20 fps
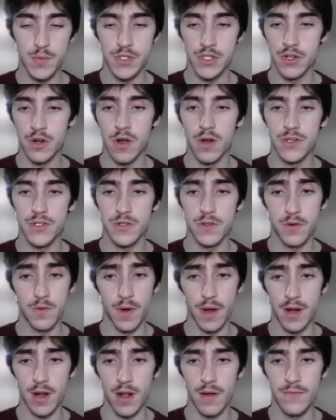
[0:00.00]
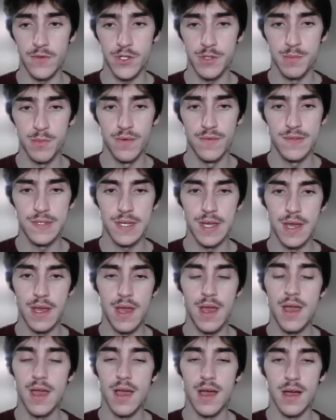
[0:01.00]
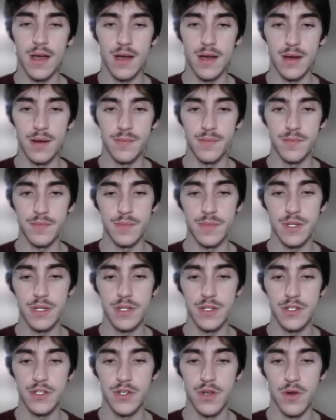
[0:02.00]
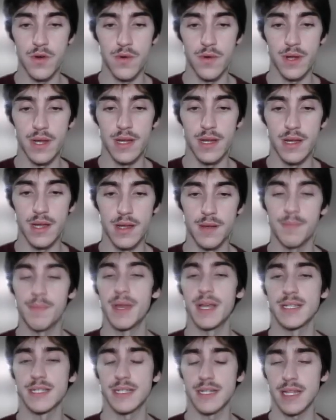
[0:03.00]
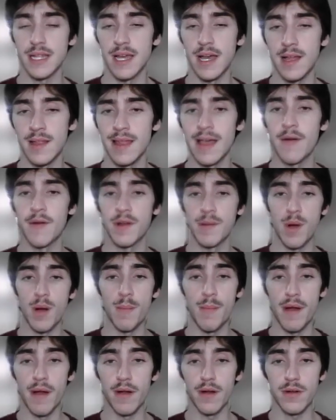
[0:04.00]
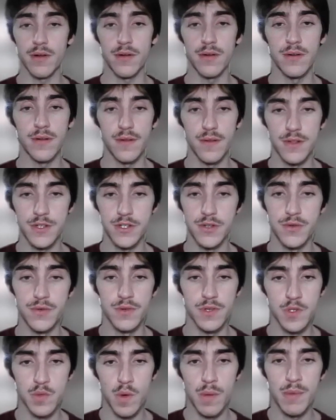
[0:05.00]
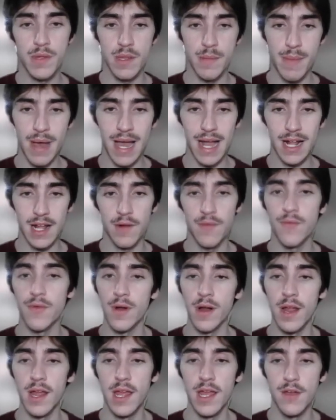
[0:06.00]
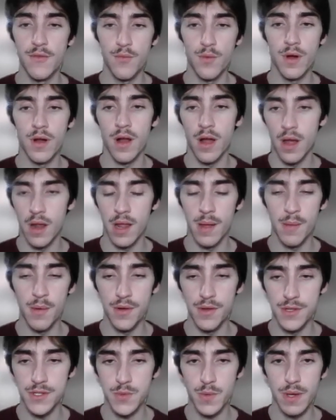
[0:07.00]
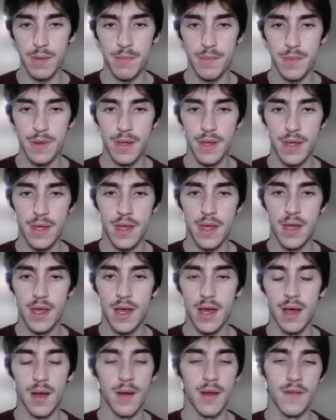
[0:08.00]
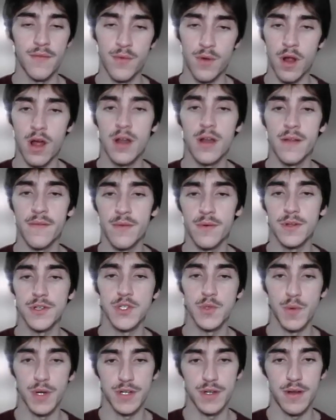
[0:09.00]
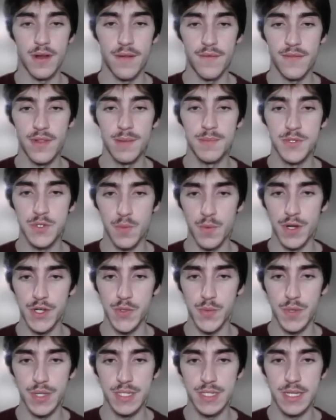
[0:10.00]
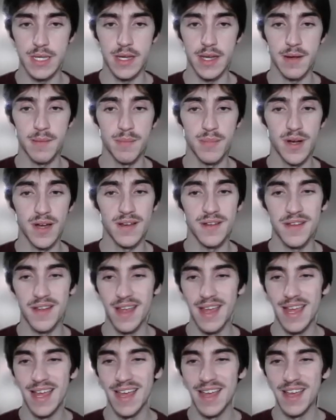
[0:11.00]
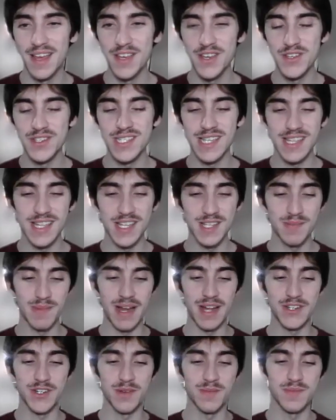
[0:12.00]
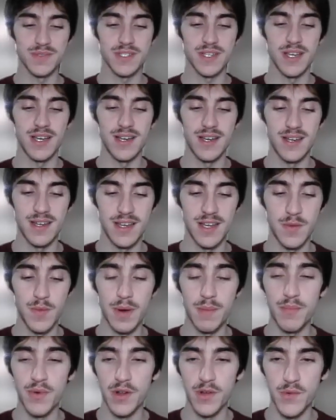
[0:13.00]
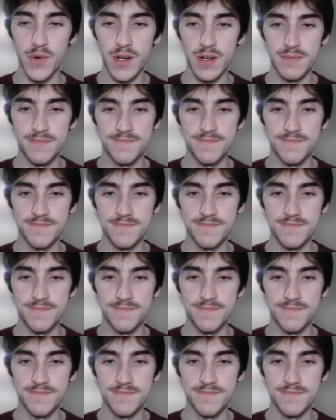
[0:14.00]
are also great coverage moves. So basically allowing a Barbaracle to sweep in the back if we're unable to sweep, if we're unable to flip switch with Seaking. But you'll see in these matchups, it went pretty well.